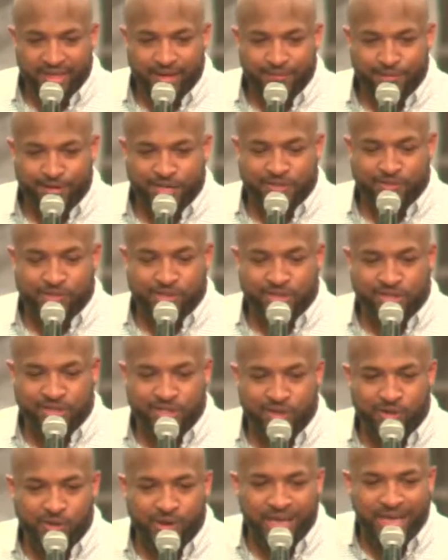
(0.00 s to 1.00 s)
Because we are
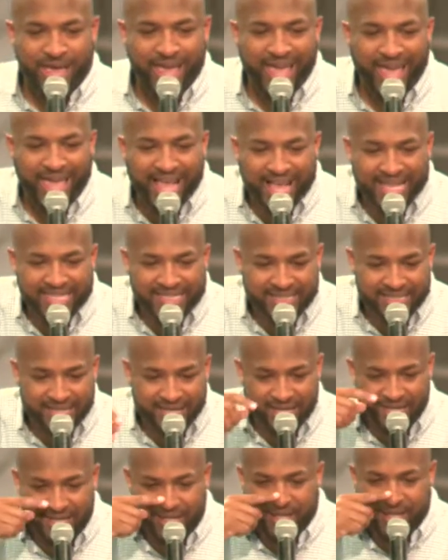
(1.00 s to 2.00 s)
so
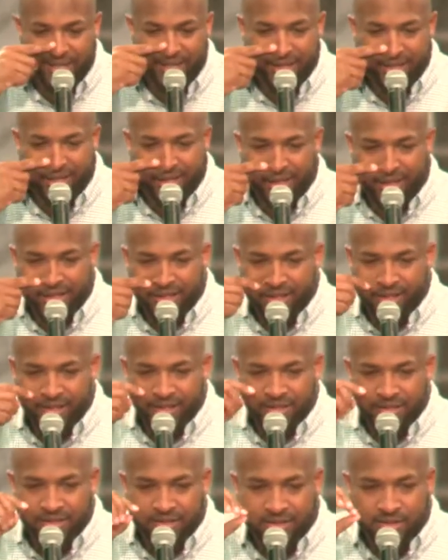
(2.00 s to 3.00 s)
hastily
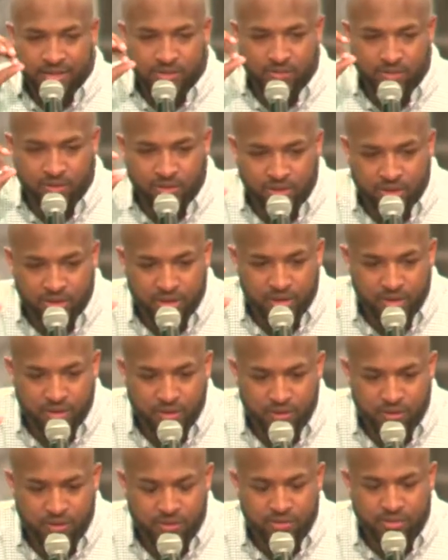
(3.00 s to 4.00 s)
to want to
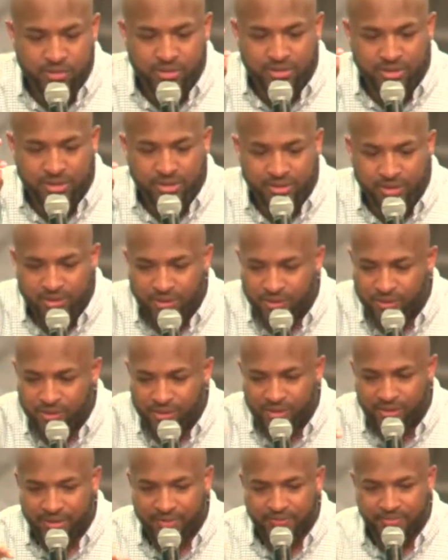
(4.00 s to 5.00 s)
go to
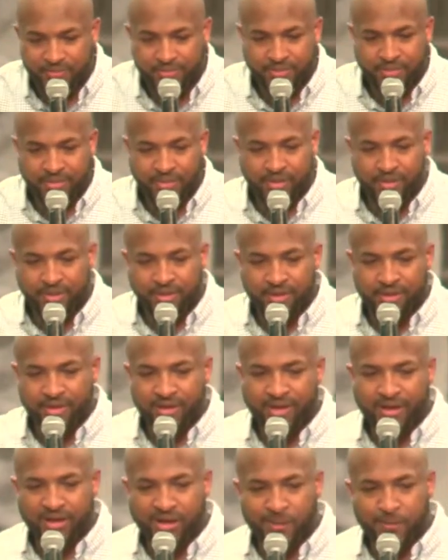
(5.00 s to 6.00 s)
court.
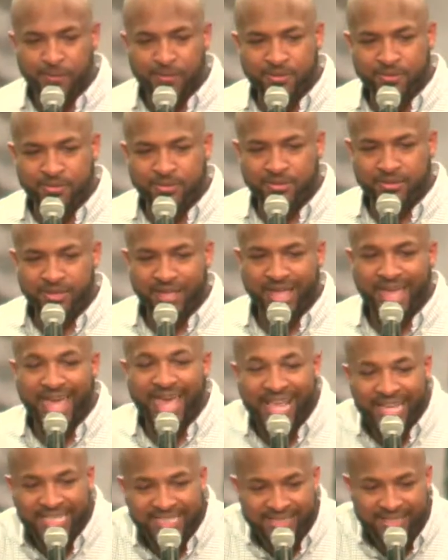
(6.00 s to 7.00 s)
Couples
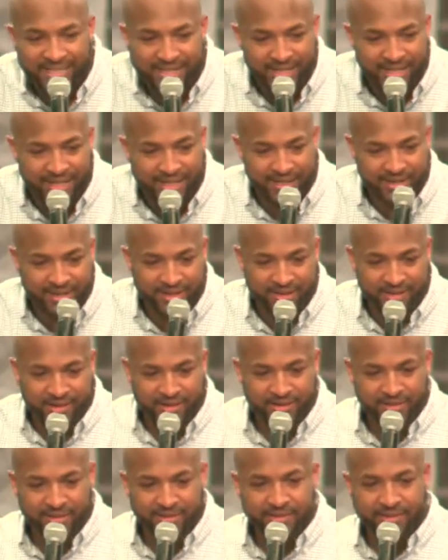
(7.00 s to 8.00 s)
hastily
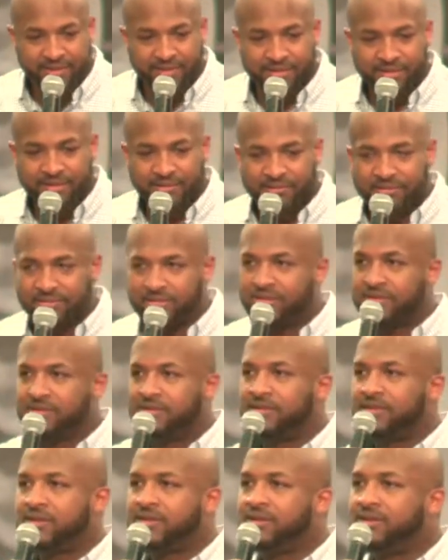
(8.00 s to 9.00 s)

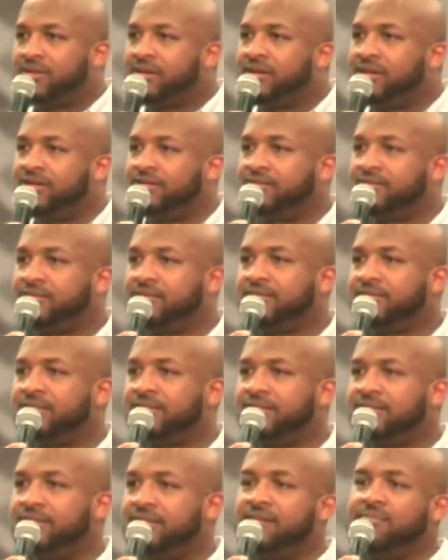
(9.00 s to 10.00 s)
accord.
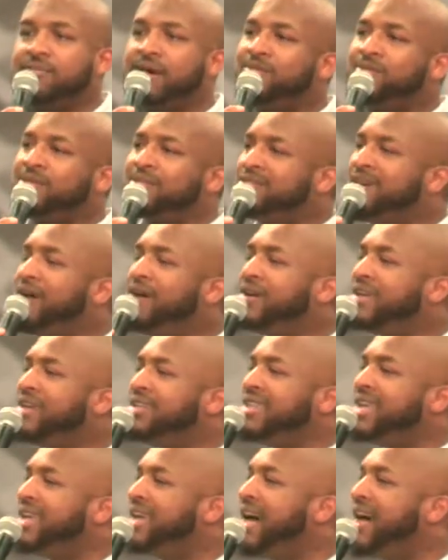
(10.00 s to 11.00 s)
Nobody want to talk
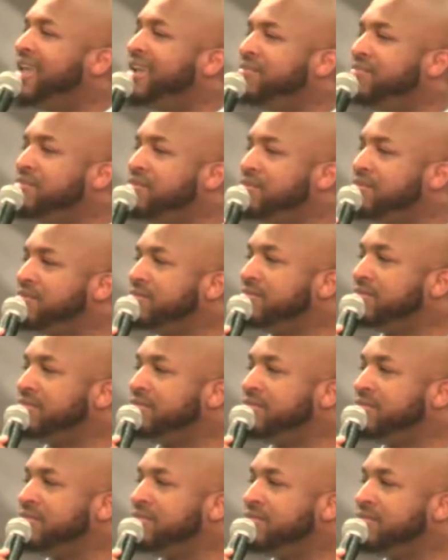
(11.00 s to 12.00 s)
anything out anymore.
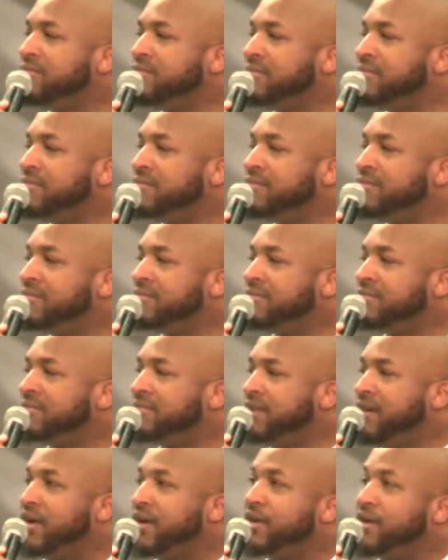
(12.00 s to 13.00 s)

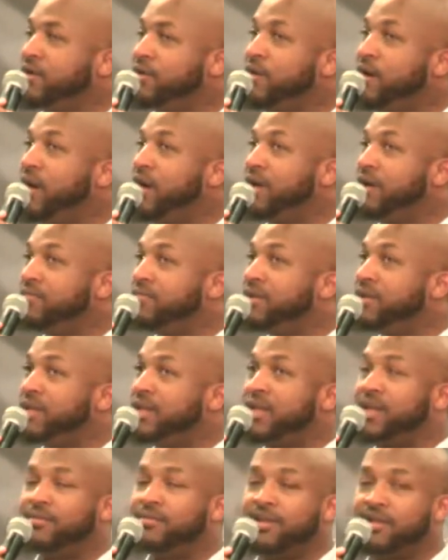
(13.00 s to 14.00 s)
Y'all can quiet on me
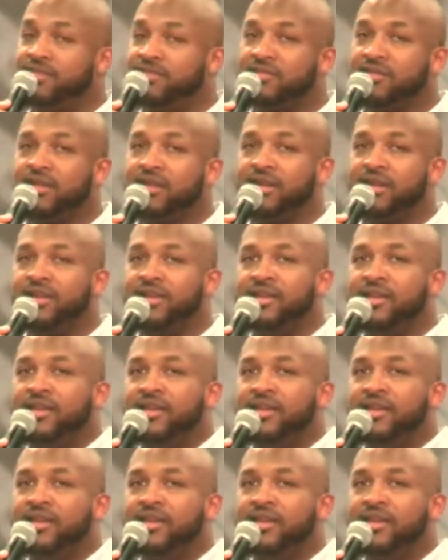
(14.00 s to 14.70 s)
now. That's fine.